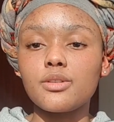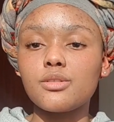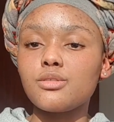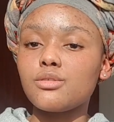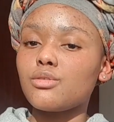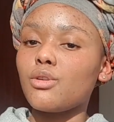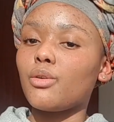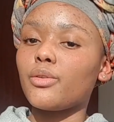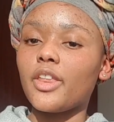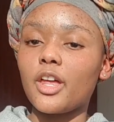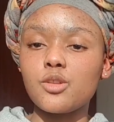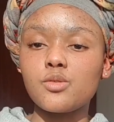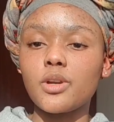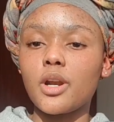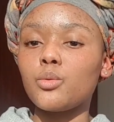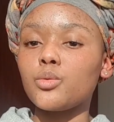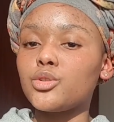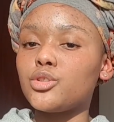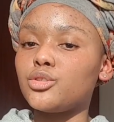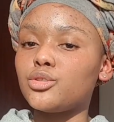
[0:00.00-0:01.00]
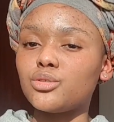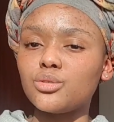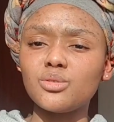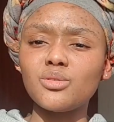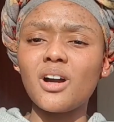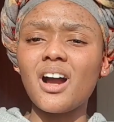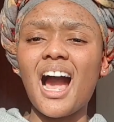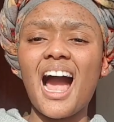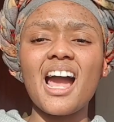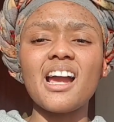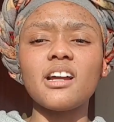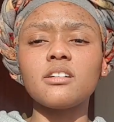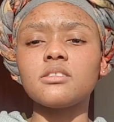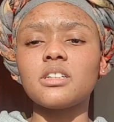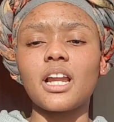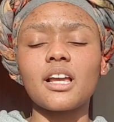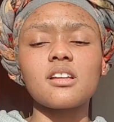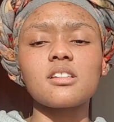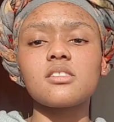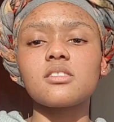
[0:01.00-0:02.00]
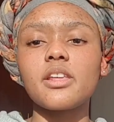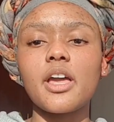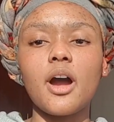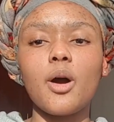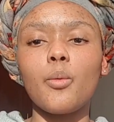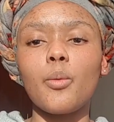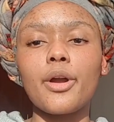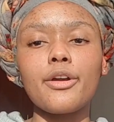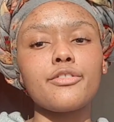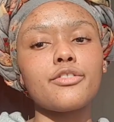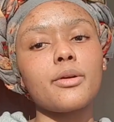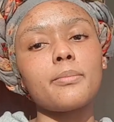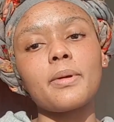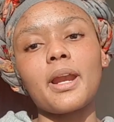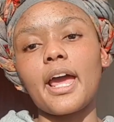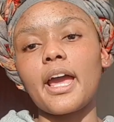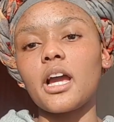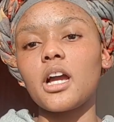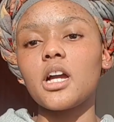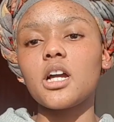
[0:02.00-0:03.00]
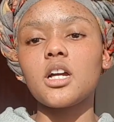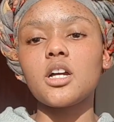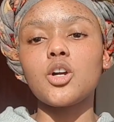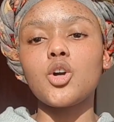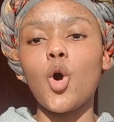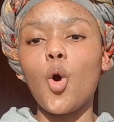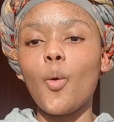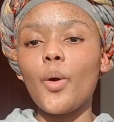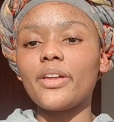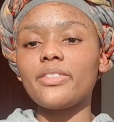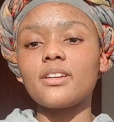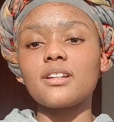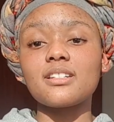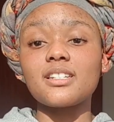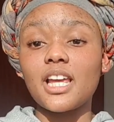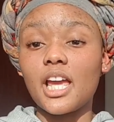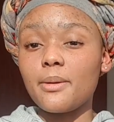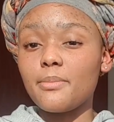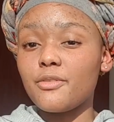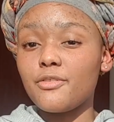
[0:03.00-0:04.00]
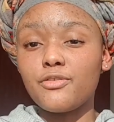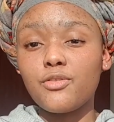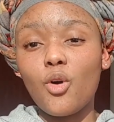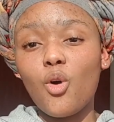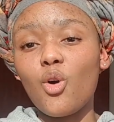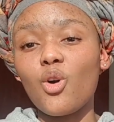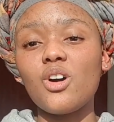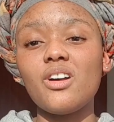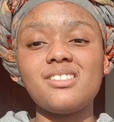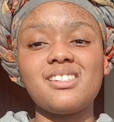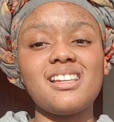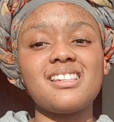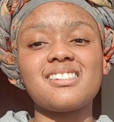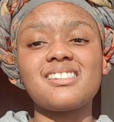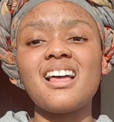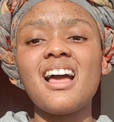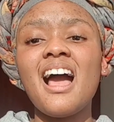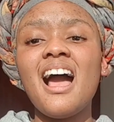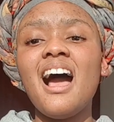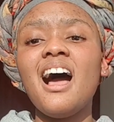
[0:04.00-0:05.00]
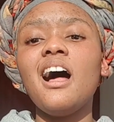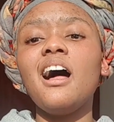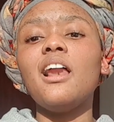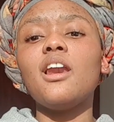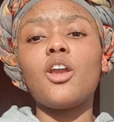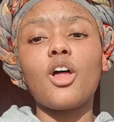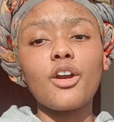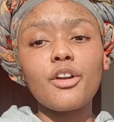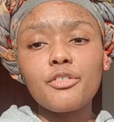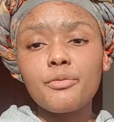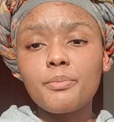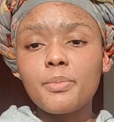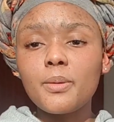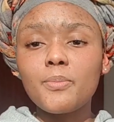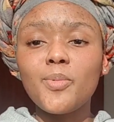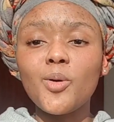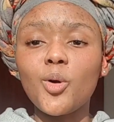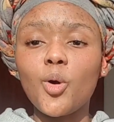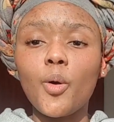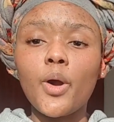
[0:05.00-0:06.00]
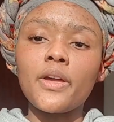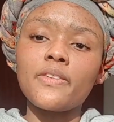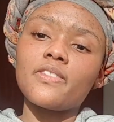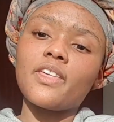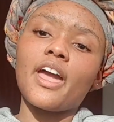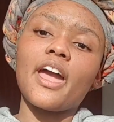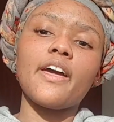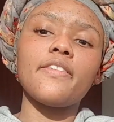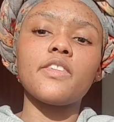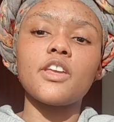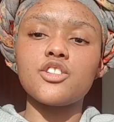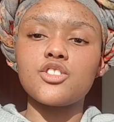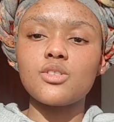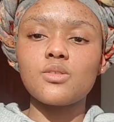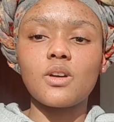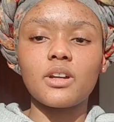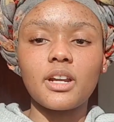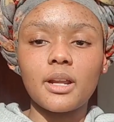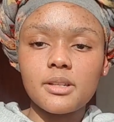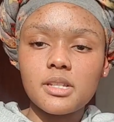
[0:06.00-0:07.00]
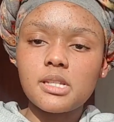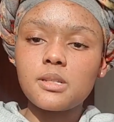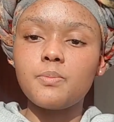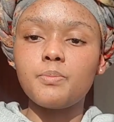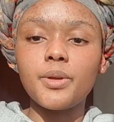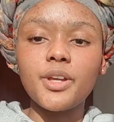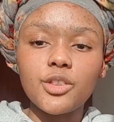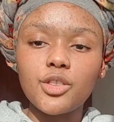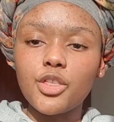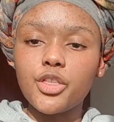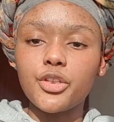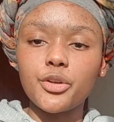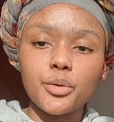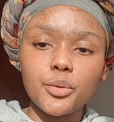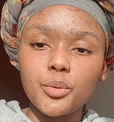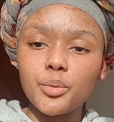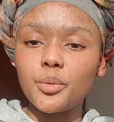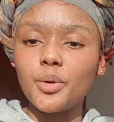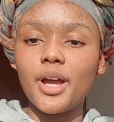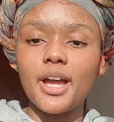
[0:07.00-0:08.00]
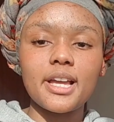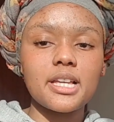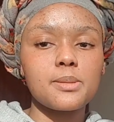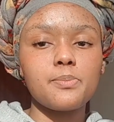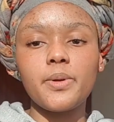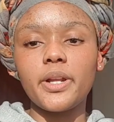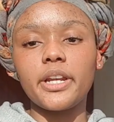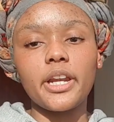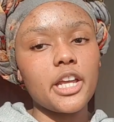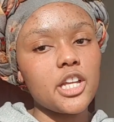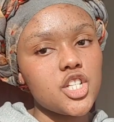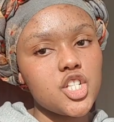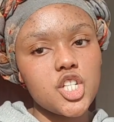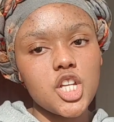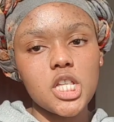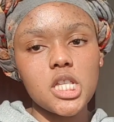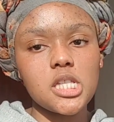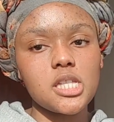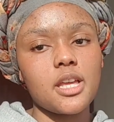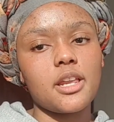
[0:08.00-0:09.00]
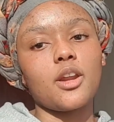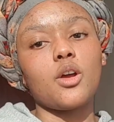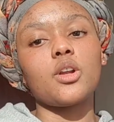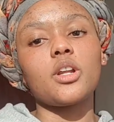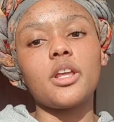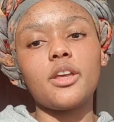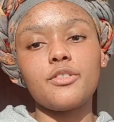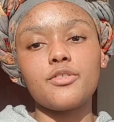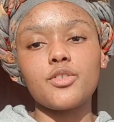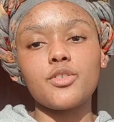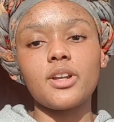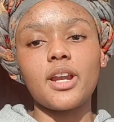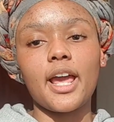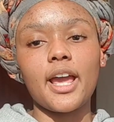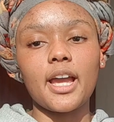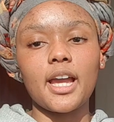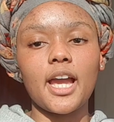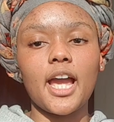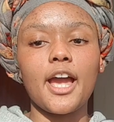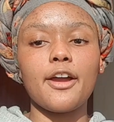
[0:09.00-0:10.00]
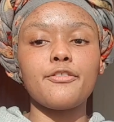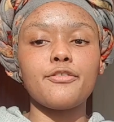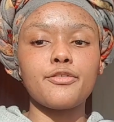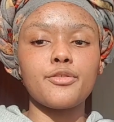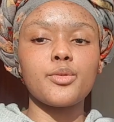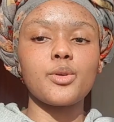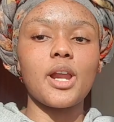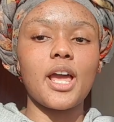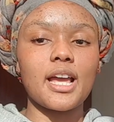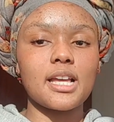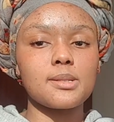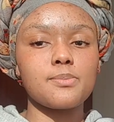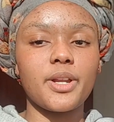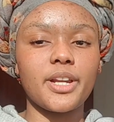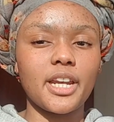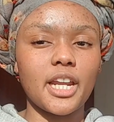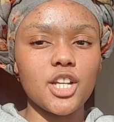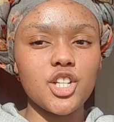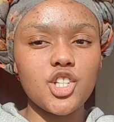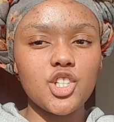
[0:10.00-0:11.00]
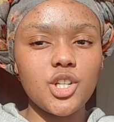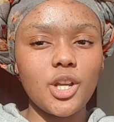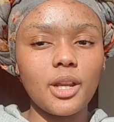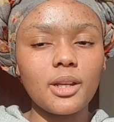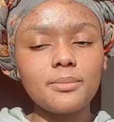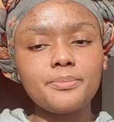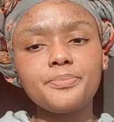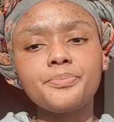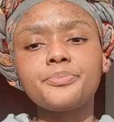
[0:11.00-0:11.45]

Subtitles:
So that's what I would do. I would like stay away from like going the day before, because there's a lot of people going there and they're just gonna speed through explanations and not give you like a full explanation.